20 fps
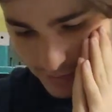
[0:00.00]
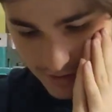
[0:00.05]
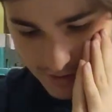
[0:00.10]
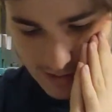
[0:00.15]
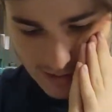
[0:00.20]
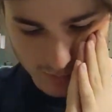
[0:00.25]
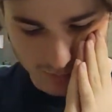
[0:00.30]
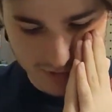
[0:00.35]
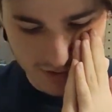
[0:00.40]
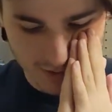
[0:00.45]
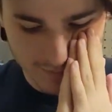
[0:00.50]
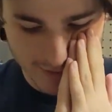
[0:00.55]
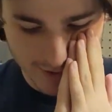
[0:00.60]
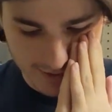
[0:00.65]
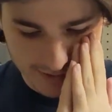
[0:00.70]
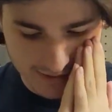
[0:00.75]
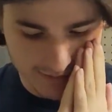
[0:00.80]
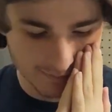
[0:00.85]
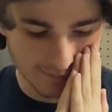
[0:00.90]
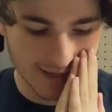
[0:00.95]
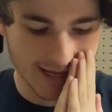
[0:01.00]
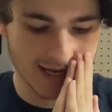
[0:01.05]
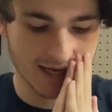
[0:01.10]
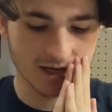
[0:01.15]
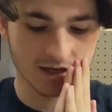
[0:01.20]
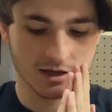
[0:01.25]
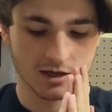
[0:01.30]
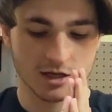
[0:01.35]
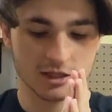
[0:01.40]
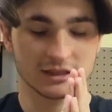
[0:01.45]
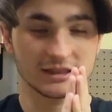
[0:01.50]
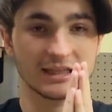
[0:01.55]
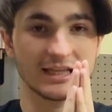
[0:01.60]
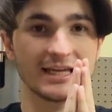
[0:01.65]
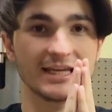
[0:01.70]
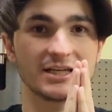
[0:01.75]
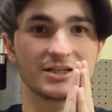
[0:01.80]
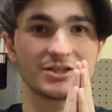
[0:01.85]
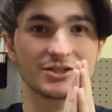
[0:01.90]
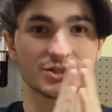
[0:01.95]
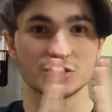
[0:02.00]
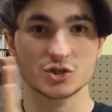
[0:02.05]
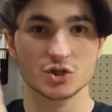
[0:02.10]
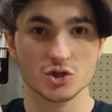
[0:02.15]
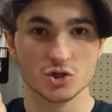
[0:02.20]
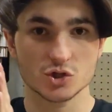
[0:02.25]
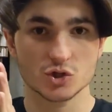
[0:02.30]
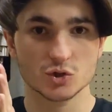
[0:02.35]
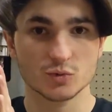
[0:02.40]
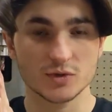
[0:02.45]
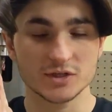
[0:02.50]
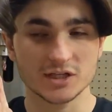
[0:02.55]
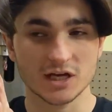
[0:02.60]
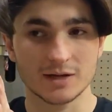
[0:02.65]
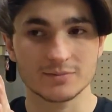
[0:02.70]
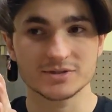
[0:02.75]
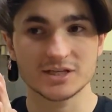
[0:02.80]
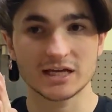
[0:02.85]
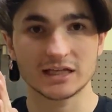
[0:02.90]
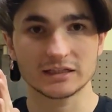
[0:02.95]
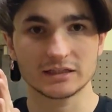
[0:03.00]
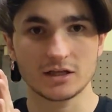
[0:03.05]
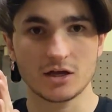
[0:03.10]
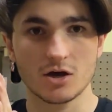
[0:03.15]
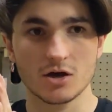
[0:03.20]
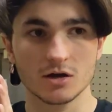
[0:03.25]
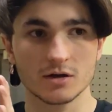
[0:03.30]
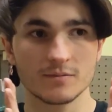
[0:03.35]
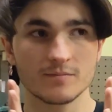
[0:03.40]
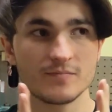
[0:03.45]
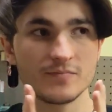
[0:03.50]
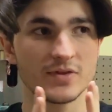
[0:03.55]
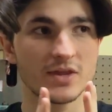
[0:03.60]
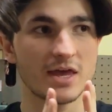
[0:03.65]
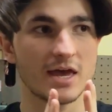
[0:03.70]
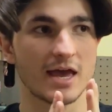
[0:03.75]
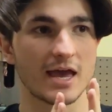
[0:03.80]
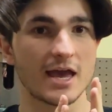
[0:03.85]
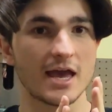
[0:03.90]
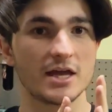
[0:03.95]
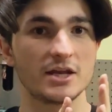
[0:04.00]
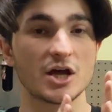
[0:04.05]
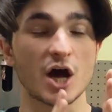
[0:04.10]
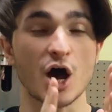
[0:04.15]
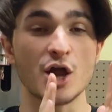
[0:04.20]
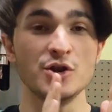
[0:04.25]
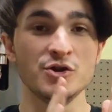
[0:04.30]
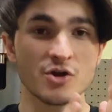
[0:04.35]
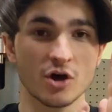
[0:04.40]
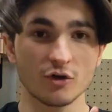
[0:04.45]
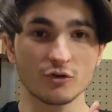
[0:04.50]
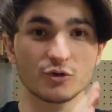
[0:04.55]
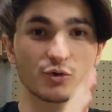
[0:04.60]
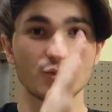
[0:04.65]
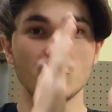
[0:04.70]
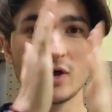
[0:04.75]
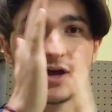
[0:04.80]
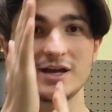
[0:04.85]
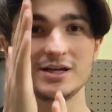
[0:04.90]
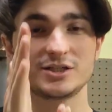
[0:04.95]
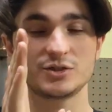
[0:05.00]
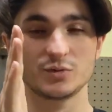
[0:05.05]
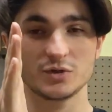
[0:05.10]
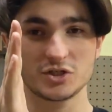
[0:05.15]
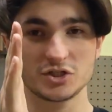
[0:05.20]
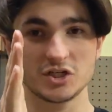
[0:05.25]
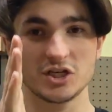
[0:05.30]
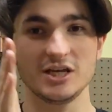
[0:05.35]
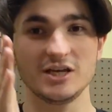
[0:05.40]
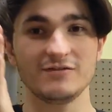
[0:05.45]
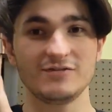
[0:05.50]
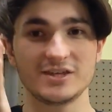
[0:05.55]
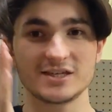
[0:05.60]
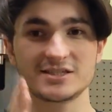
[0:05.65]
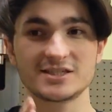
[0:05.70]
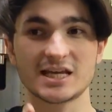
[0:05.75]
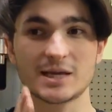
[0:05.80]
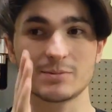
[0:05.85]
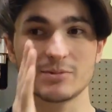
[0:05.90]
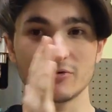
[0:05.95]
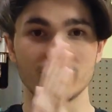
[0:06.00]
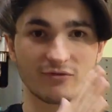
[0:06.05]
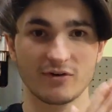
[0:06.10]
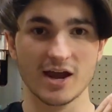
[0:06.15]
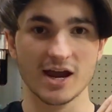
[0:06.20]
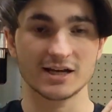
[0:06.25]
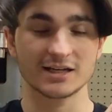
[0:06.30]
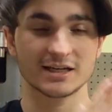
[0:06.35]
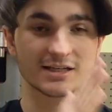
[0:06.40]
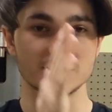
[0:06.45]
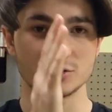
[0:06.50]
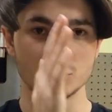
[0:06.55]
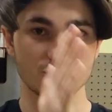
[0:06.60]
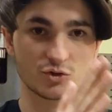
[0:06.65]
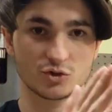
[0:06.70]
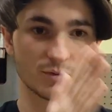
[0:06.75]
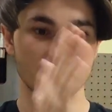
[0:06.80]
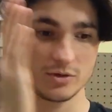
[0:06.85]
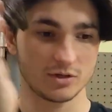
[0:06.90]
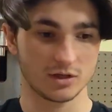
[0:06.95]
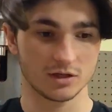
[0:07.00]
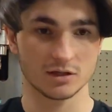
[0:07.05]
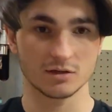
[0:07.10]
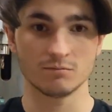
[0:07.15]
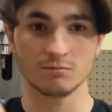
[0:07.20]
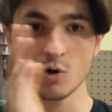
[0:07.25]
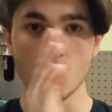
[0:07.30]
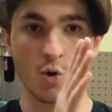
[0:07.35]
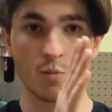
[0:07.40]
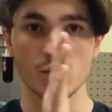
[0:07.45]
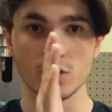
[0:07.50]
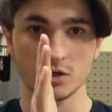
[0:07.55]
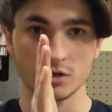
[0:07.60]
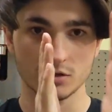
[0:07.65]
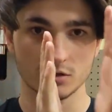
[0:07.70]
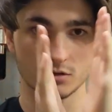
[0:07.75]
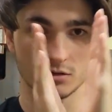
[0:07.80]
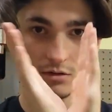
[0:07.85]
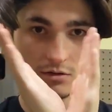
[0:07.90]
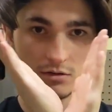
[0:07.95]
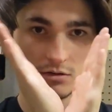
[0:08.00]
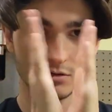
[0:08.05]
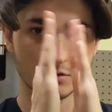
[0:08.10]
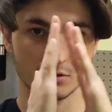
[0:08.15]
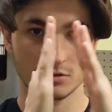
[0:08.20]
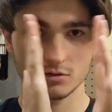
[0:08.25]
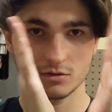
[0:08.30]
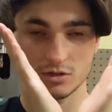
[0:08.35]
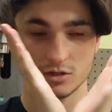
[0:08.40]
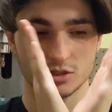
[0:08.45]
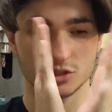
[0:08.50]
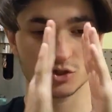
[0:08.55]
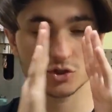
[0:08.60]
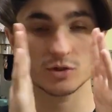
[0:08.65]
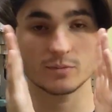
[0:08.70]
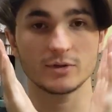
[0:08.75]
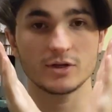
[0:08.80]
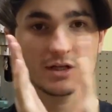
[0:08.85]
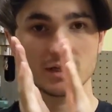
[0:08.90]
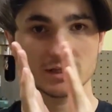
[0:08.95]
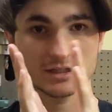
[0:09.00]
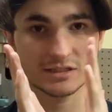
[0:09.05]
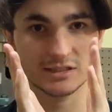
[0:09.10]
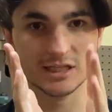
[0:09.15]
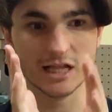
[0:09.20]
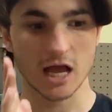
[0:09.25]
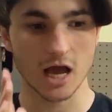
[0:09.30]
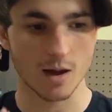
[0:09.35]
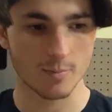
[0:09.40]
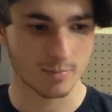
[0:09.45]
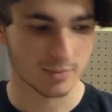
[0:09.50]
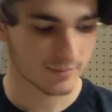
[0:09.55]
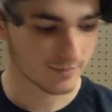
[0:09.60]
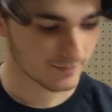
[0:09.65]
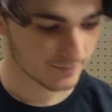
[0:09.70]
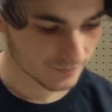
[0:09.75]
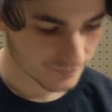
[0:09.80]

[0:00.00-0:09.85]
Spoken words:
But I wasn't about to make linkages 3 times that long, and another way to achieve the same effect as distributing the moment, distributing the slop,